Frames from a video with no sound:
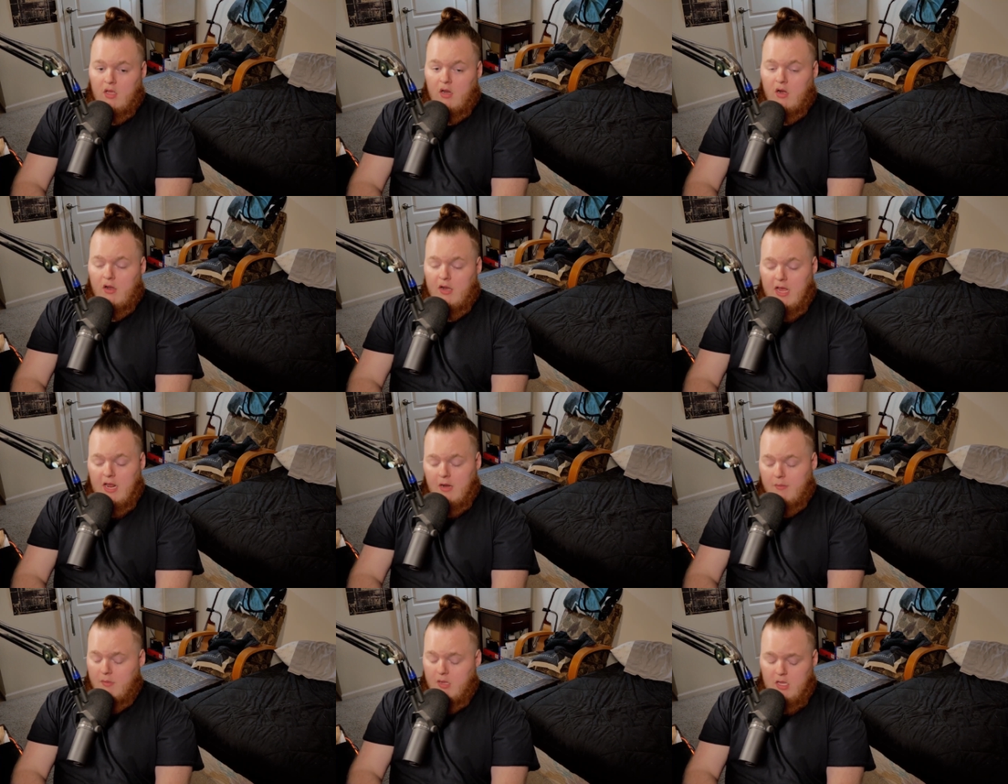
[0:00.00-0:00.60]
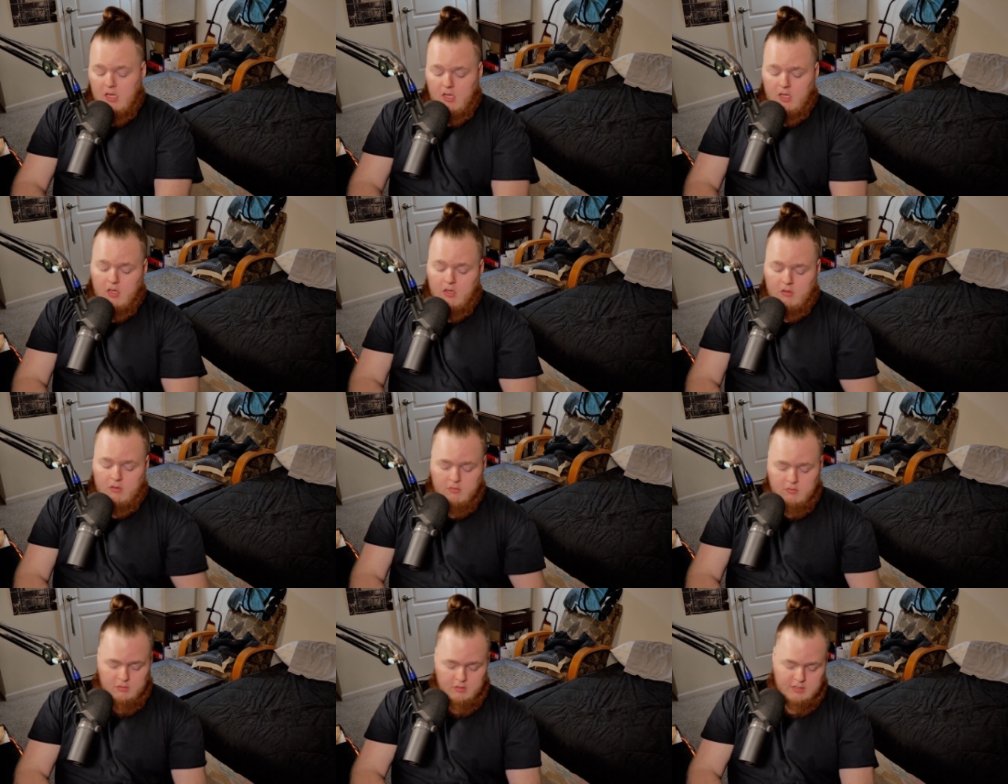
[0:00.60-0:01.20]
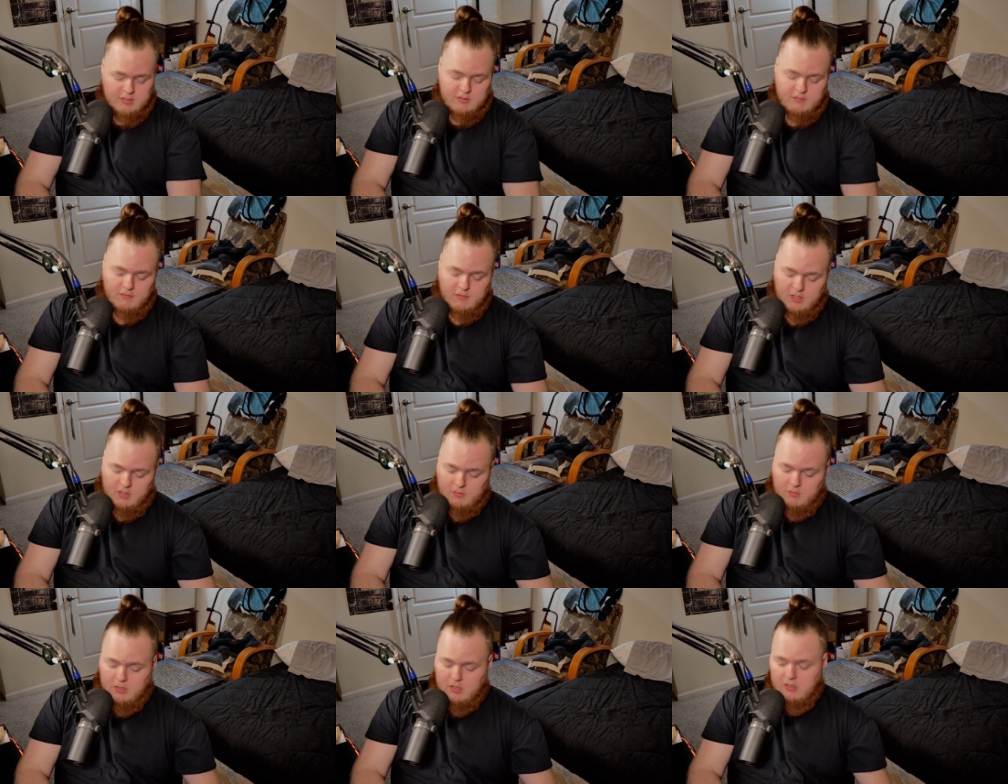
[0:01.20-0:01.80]
or Nanami. That's
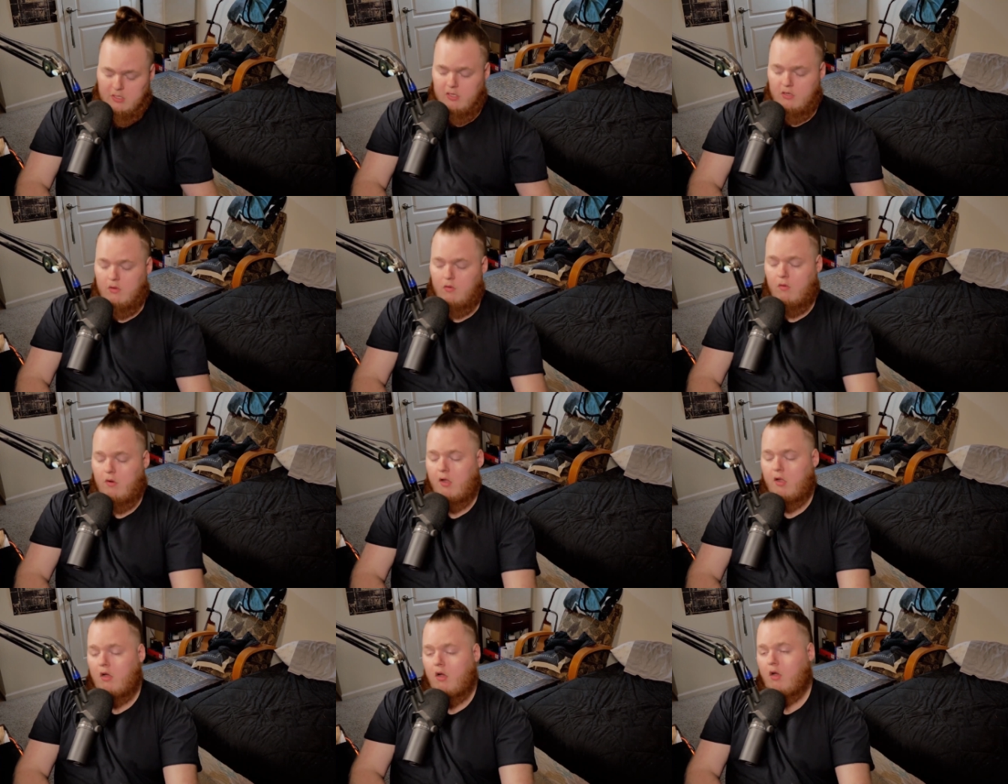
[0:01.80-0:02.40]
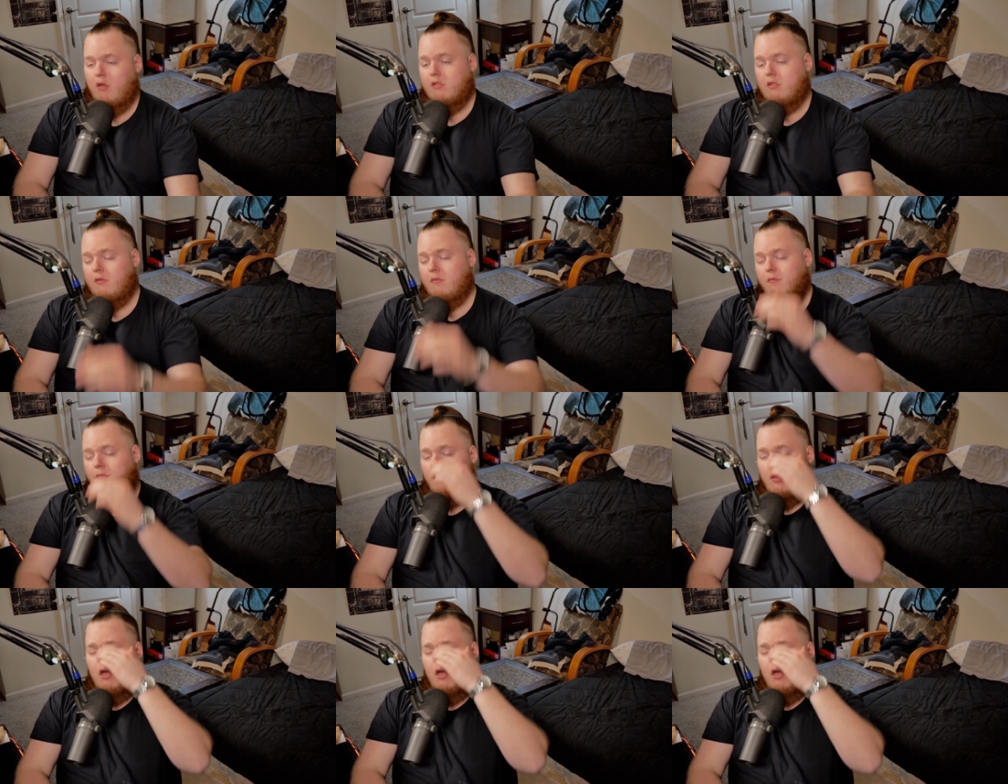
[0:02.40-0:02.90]
fucking what Itadori calls him.